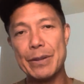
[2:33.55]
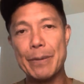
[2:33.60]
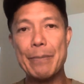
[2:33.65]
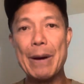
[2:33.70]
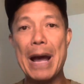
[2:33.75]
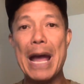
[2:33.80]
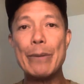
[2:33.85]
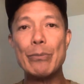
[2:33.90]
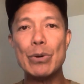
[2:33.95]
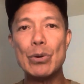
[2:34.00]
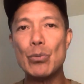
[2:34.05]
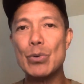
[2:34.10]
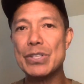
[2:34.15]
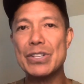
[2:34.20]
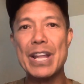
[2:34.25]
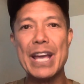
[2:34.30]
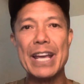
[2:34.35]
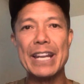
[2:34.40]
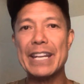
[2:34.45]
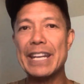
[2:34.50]
the Bible was
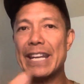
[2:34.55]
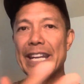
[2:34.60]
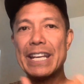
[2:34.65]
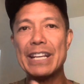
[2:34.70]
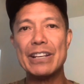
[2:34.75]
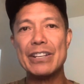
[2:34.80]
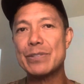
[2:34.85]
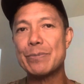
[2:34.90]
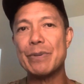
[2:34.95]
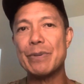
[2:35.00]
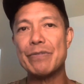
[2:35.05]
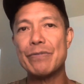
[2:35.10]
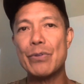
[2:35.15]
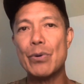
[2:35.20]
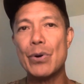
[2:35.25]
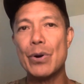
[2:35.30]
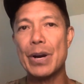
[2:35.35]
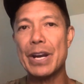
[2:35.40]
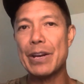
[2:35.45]
not in English before,